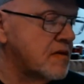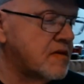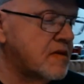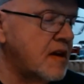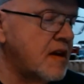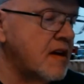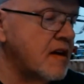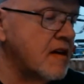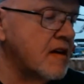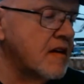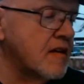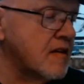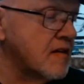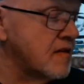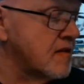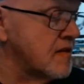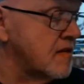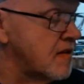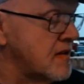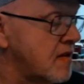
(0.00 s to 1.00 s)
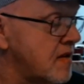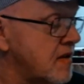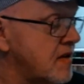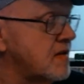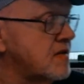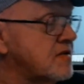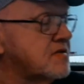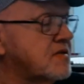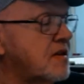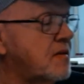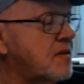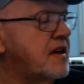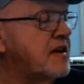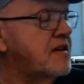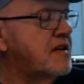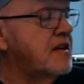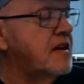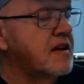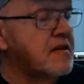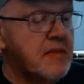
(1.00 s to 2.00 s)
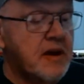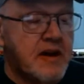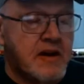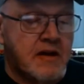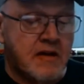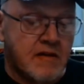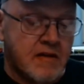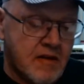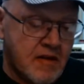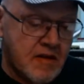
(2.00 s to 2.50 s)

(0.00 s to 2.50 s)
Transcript: Ding. Somebody ding me.